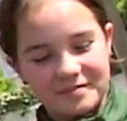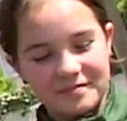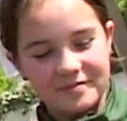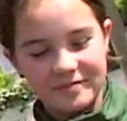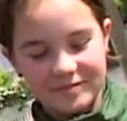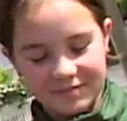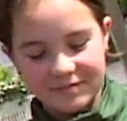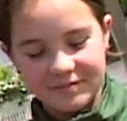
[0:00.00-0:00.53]

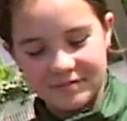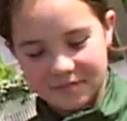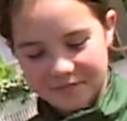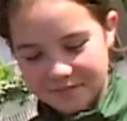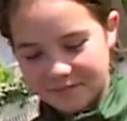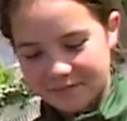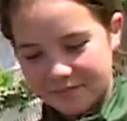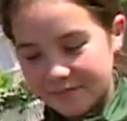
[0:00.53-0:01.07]

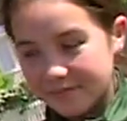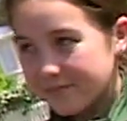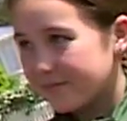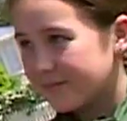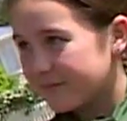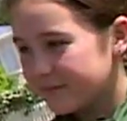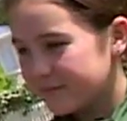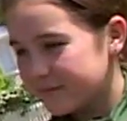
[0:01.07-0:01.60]

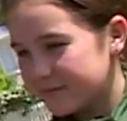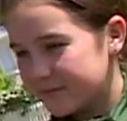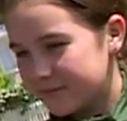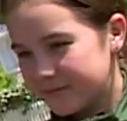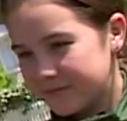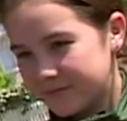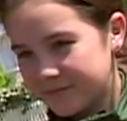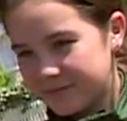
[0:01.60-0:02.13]

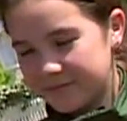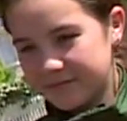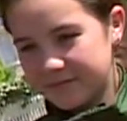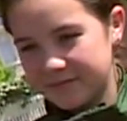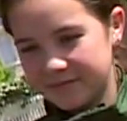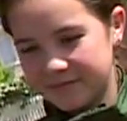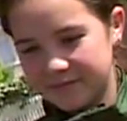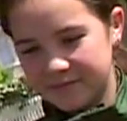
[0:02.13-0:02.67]

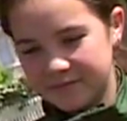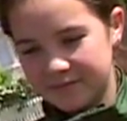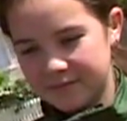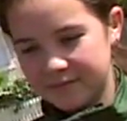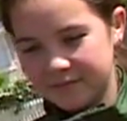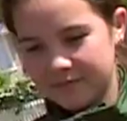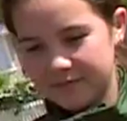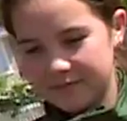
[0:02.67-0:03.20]

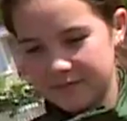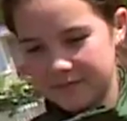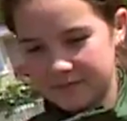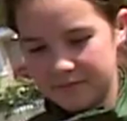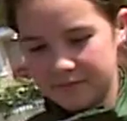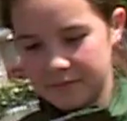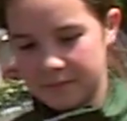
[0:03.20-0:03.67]
[no speech]